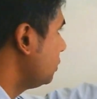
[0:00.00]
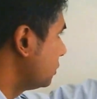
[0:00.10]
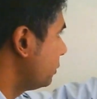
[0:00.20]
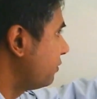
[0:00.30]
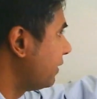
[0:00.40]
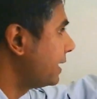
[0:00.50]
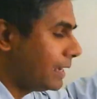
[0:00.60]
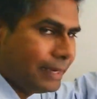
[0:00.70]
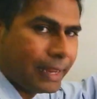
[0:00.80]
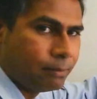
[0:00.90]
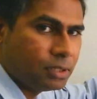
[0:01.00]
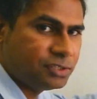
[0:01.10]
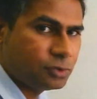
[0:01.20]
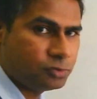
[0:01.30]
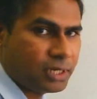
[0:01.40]
So we would find a number
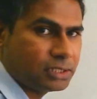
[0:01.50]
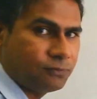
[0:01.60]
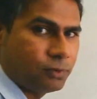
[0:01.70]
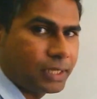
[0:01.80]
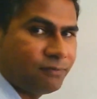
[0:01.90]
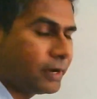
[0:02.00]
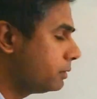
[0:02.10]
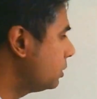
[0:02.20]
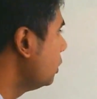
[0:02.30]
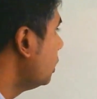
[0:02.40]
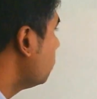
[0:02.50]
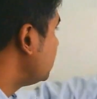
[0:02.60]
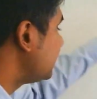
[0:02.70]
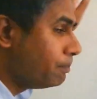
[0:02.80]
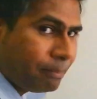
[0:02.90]
associated for that variable,
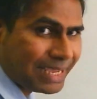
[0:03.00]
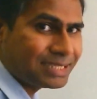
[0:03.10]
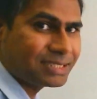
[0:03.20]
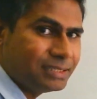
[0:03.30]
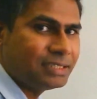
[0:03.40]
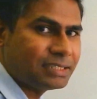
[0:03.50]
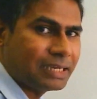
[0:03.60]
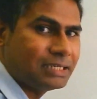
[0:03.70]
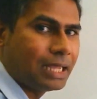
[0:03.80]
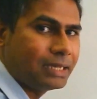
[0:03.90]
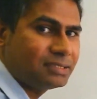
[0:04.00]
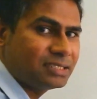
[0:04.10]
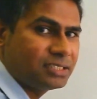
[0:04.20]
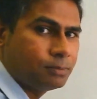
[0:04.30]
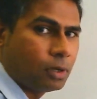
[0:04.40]
which makes this entire
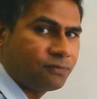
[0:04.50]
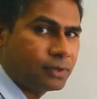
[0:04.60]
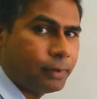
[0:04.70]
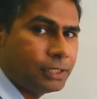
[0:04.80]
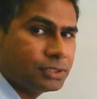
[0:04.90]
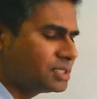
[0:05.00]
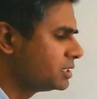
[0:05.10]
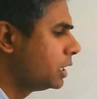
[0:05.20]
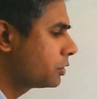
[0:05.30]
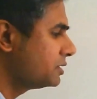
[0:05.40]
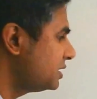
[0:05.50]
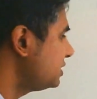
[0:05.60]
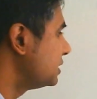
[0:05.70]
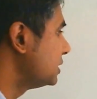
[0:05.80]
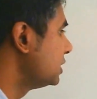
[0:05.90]
system of equations
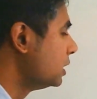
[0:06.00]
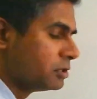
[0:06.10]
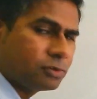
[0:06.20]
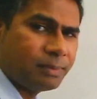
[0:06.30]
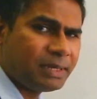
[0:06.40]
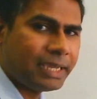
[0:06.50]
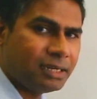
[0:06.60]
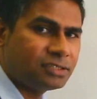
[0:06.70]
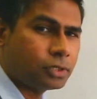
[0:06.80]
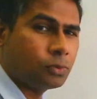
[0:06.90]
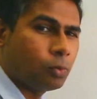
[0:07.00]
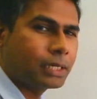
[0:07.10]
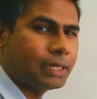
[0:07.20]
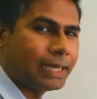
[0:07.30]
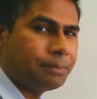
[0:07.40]
consistent. So let me illustrate
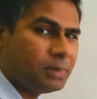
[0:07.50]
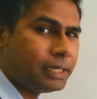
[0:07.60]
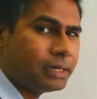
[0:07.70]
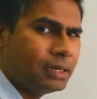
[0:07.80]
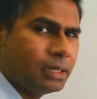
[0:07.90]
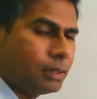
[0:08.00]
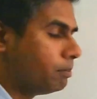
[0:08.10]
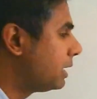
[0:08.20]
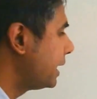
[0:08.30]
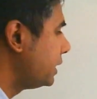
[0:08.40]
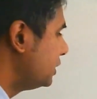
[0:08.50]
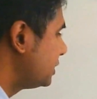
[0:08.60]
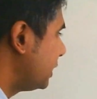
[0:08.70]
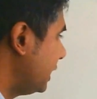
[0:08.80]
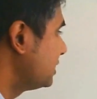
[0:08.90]
what I mean by
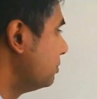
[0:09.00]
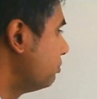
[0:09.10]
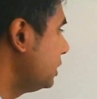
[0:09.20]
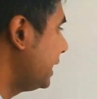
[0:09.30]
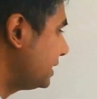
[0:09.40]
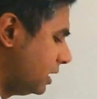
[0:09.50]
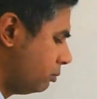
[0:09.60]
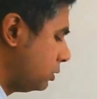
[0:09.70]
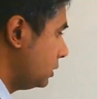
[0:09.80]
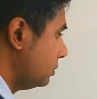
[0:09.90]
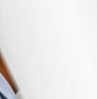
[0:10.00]
just a simple example.